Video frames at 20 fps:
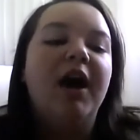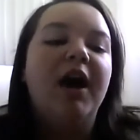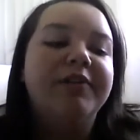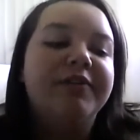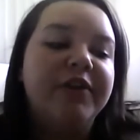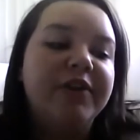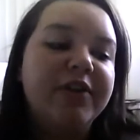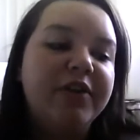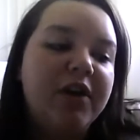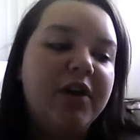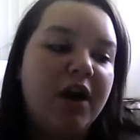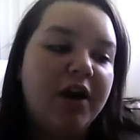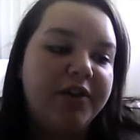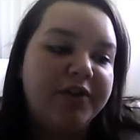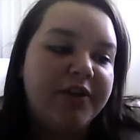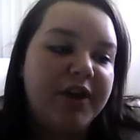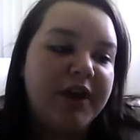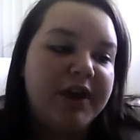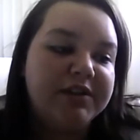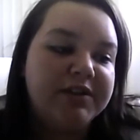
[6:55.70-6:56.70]
I further
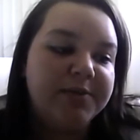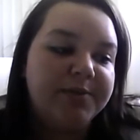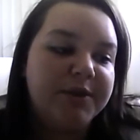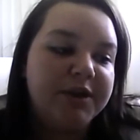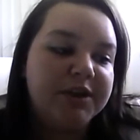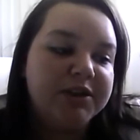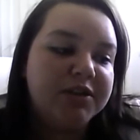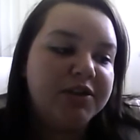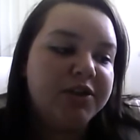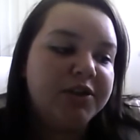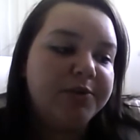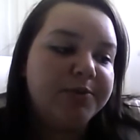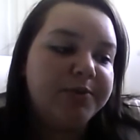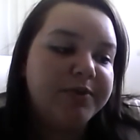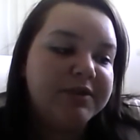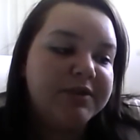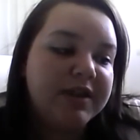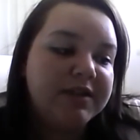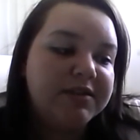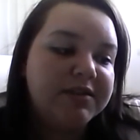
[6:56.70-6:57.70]
authorize the person who
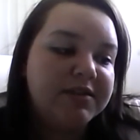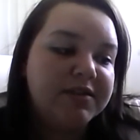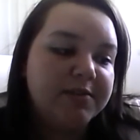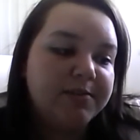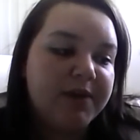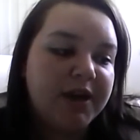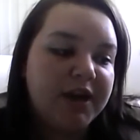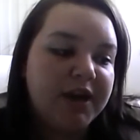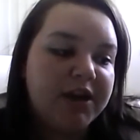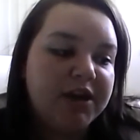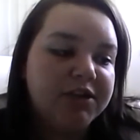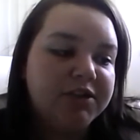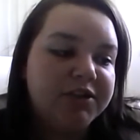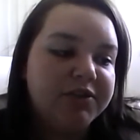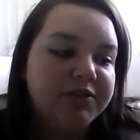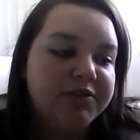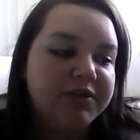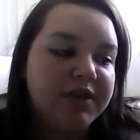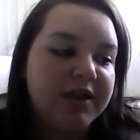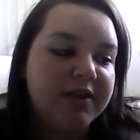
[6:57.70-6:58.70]
presents the minor
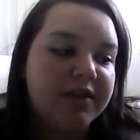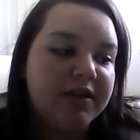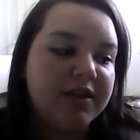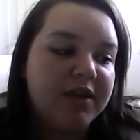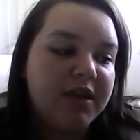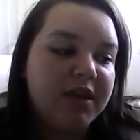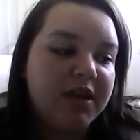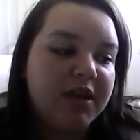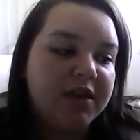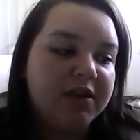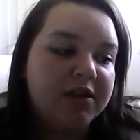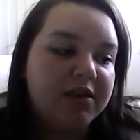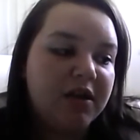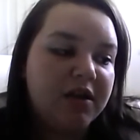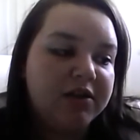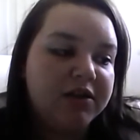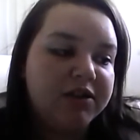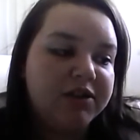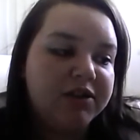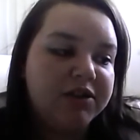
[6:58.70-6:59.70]
to sign the
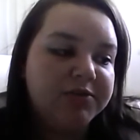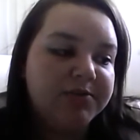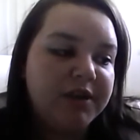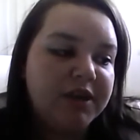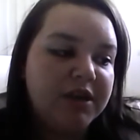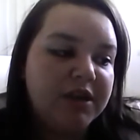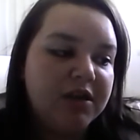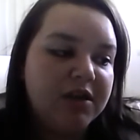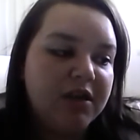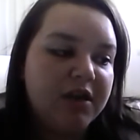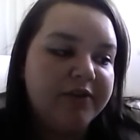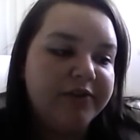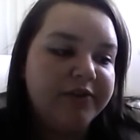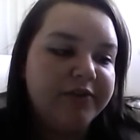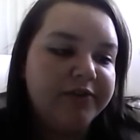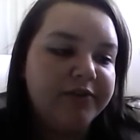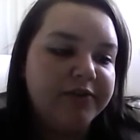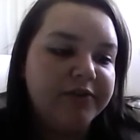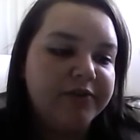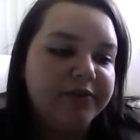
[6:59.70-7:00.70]
acknowledgement of